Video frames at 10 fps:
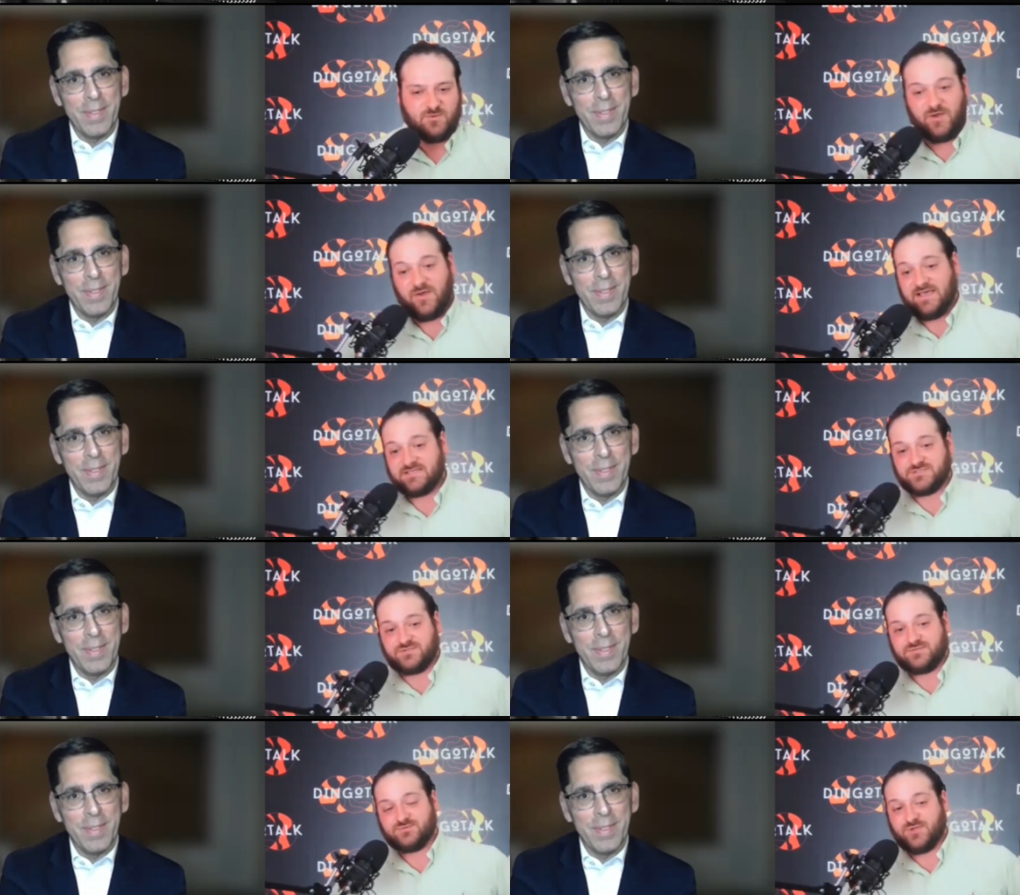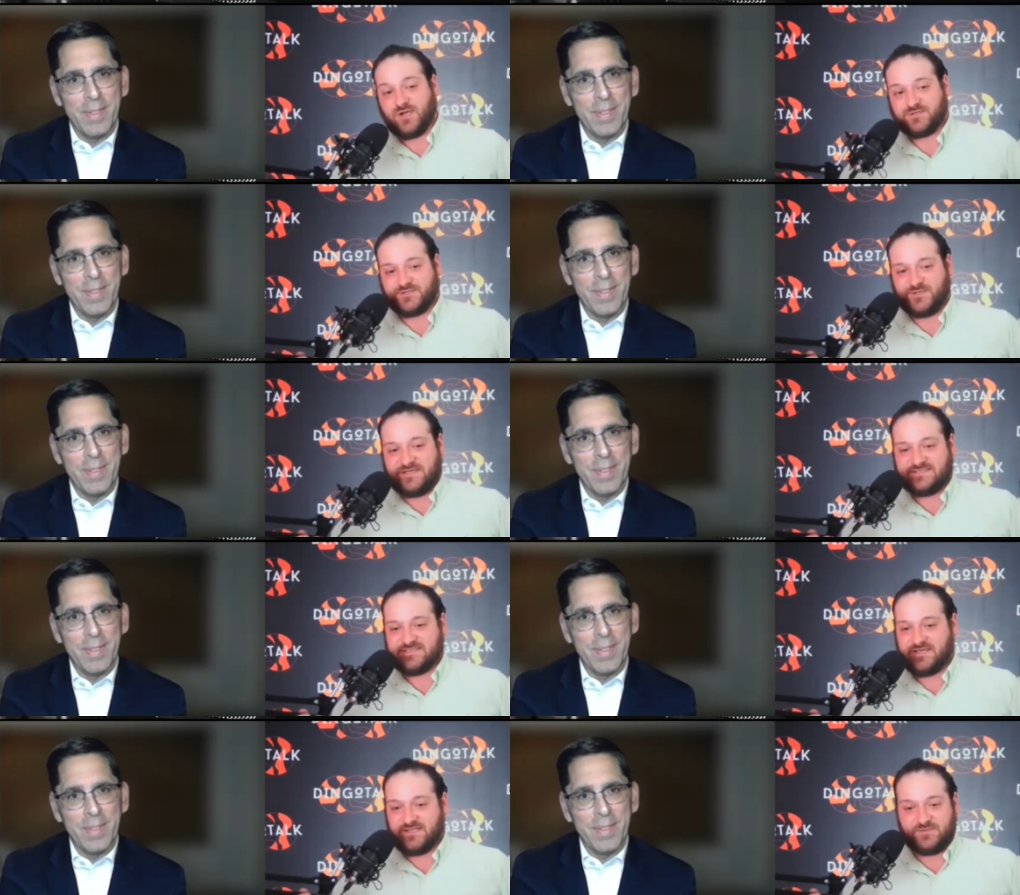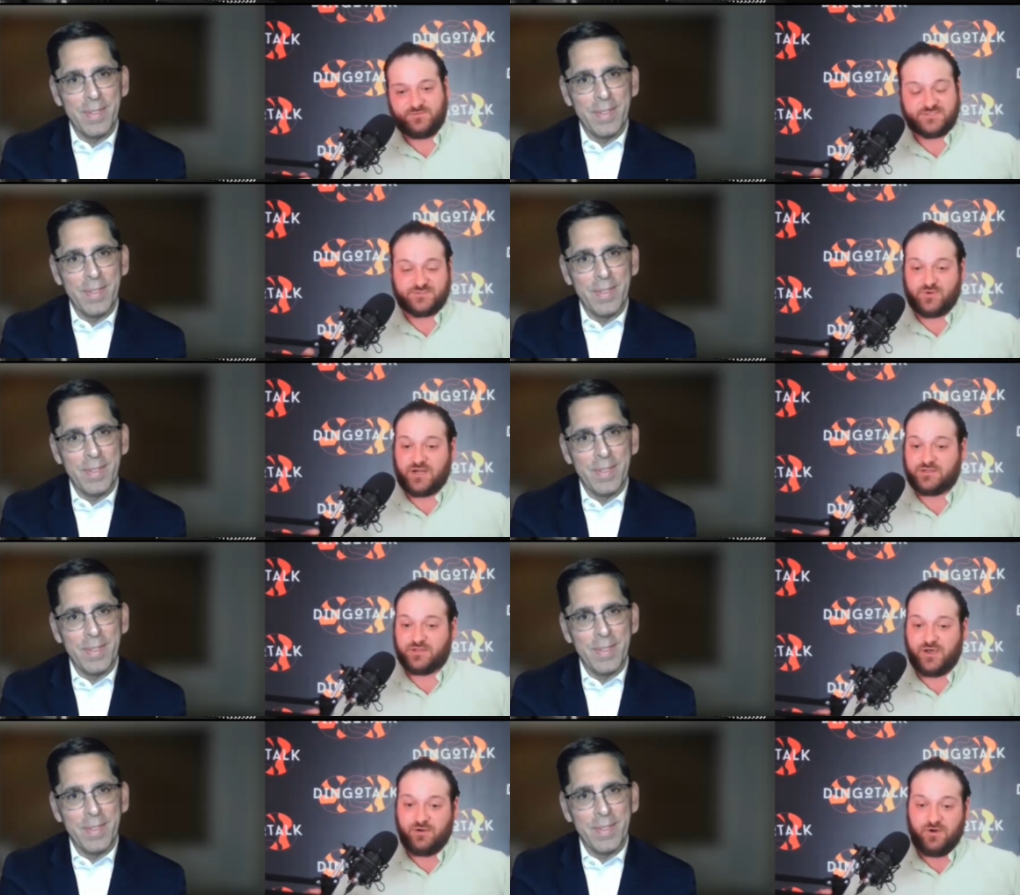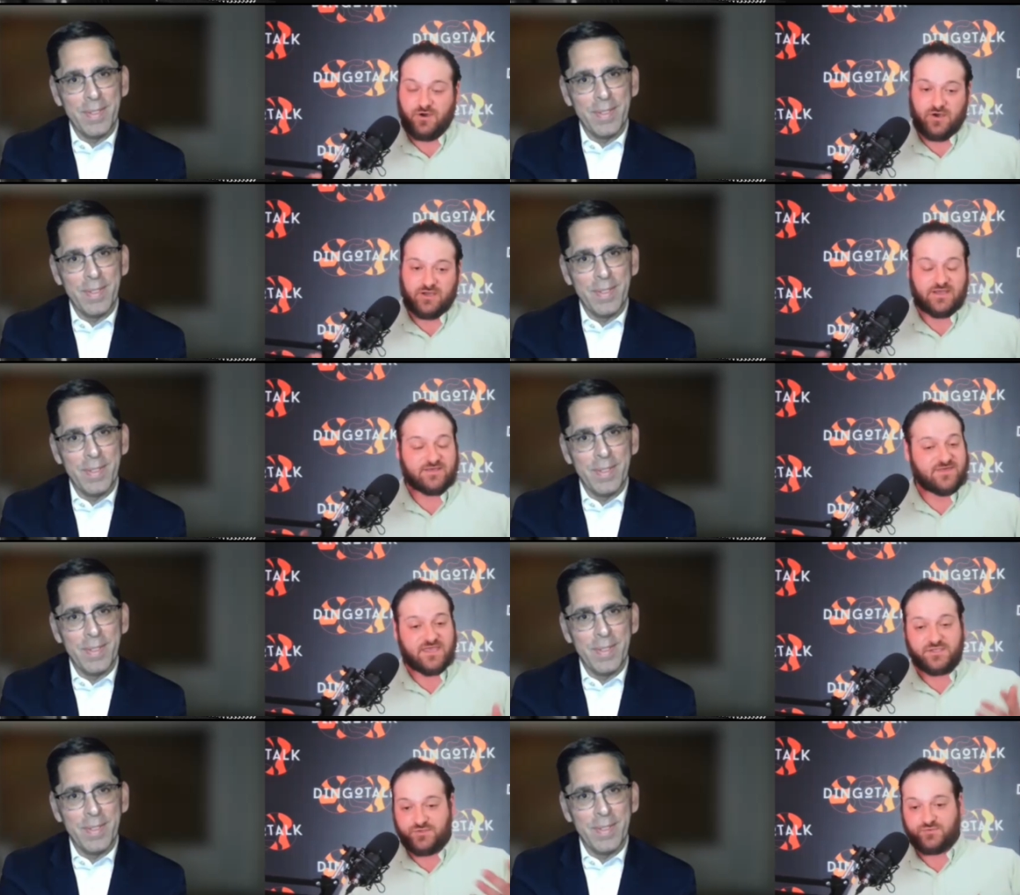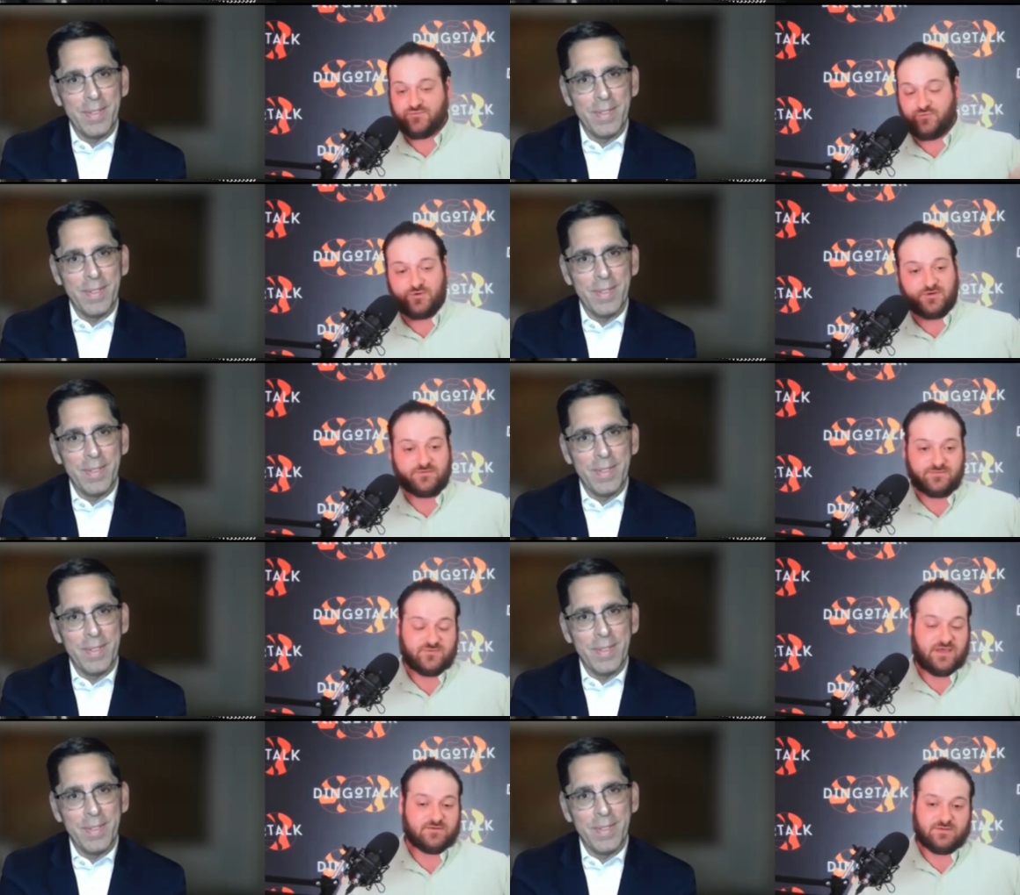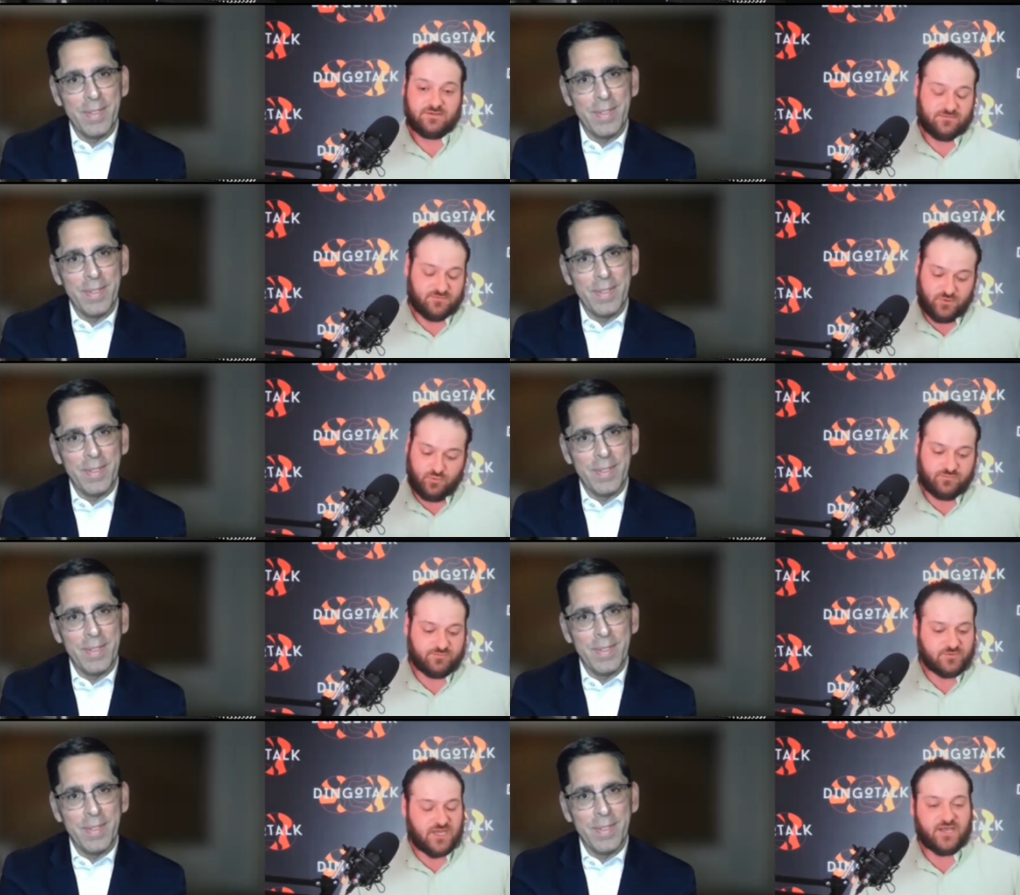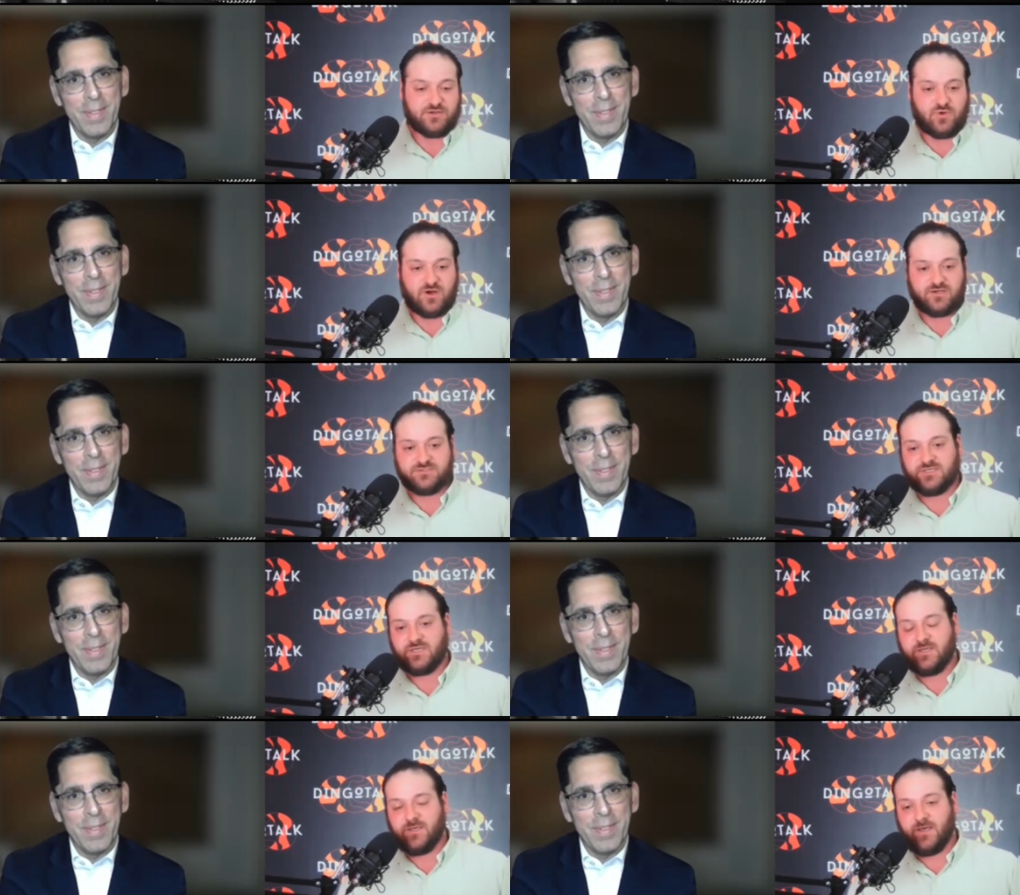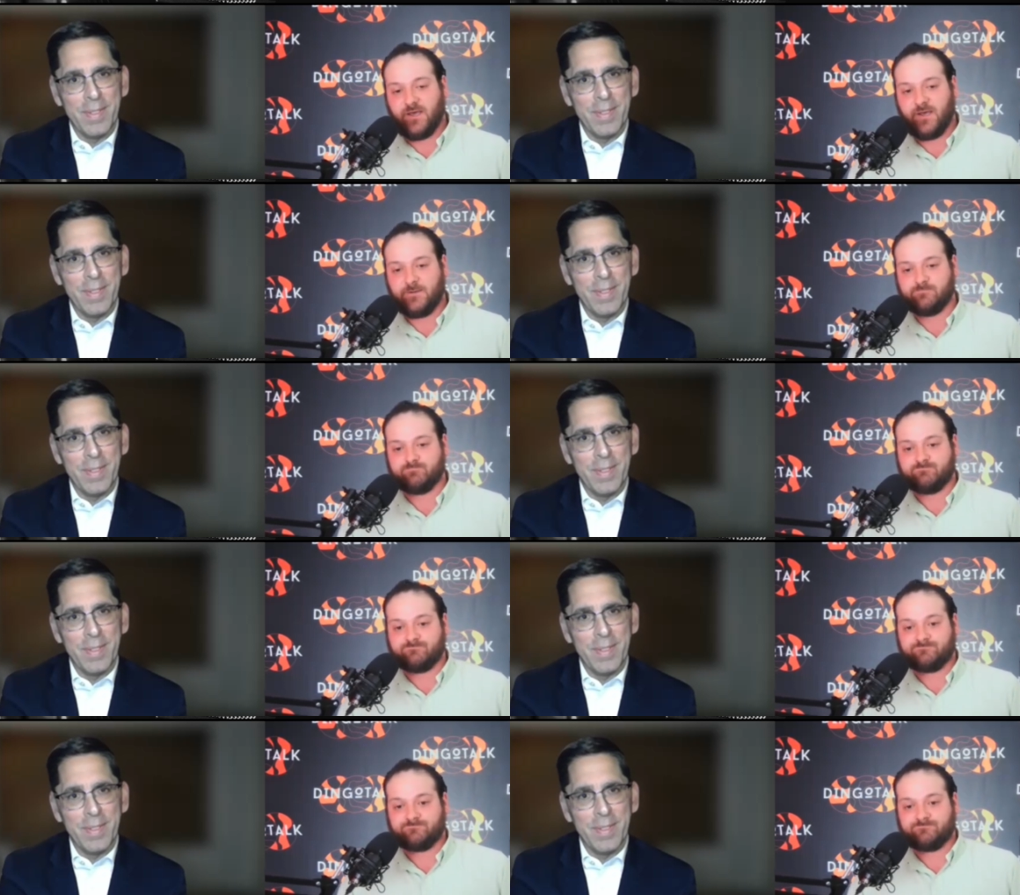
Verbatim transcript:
Speaker 1: Well, as Dr. Caridi said, he was running low on. a thank you for that the the kind words. Um,